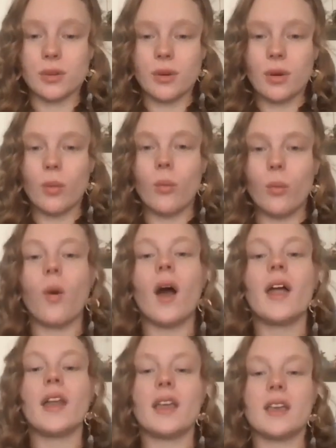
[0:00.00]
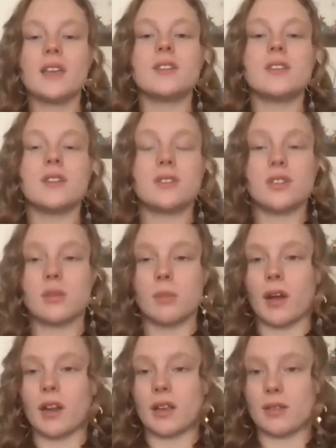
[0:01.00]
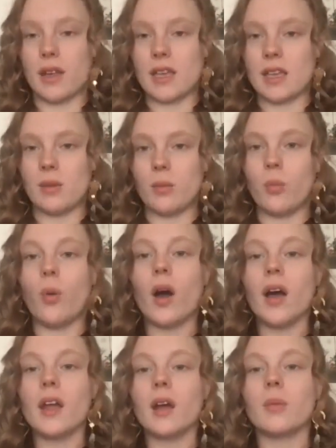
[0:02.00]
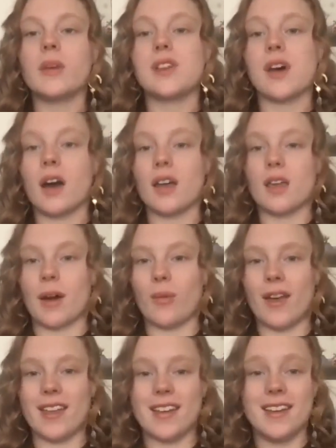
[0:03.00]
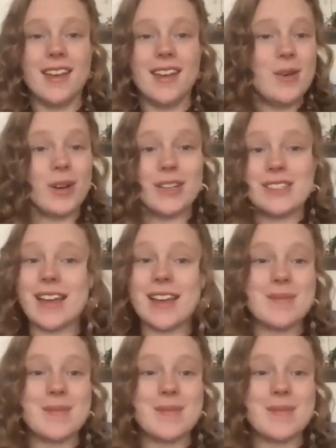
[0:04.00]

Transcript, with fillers: what is shamanic Reiki? What are we talking about when we're talking about